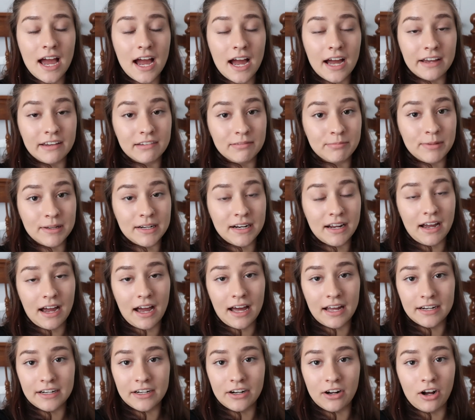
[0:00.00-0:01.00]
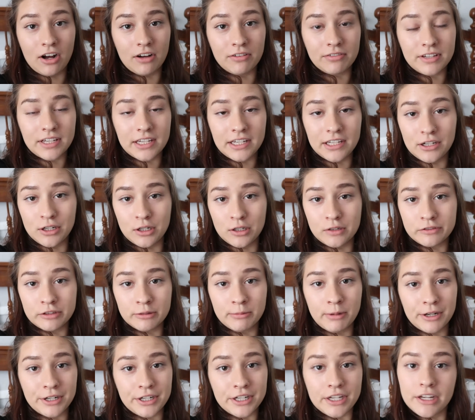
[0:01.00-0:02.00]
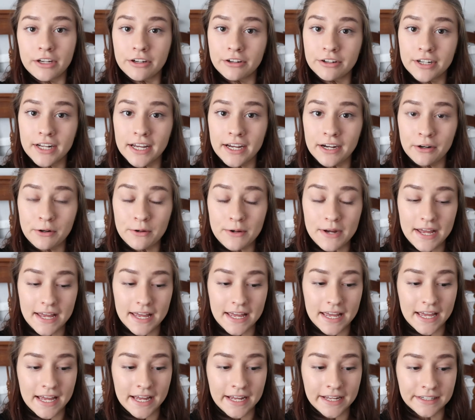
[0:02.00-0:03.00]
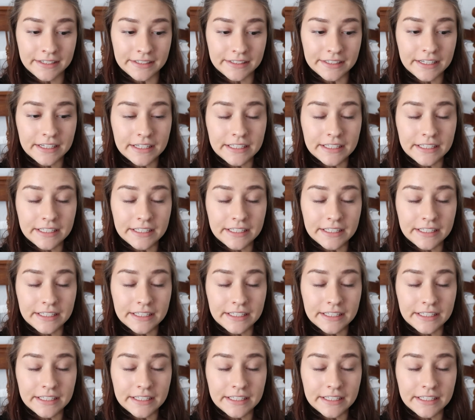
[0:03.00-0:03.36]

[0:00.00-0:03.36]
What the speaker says: I've been on and off keto for about a year now, and